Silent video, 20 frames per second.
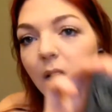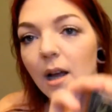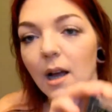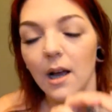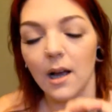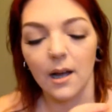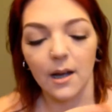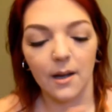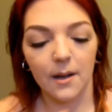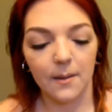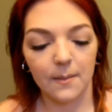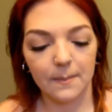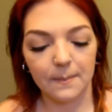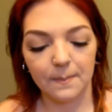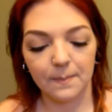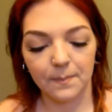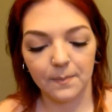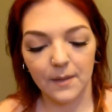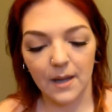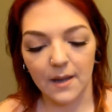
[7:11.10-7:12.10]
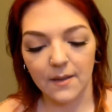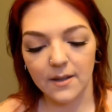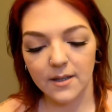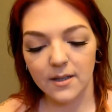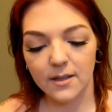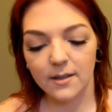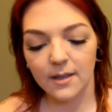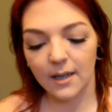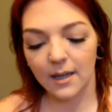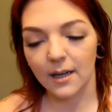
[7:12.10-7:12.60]
And this
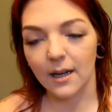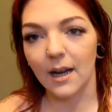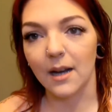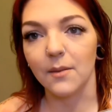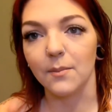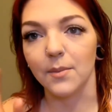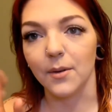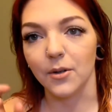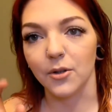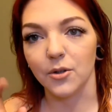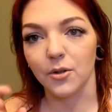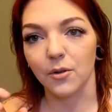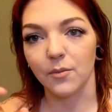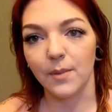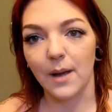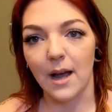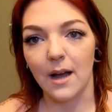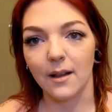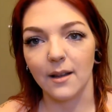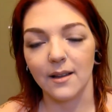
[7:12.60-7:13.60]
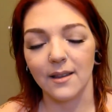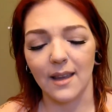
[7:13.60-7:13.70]
is like a kind of build your own palette.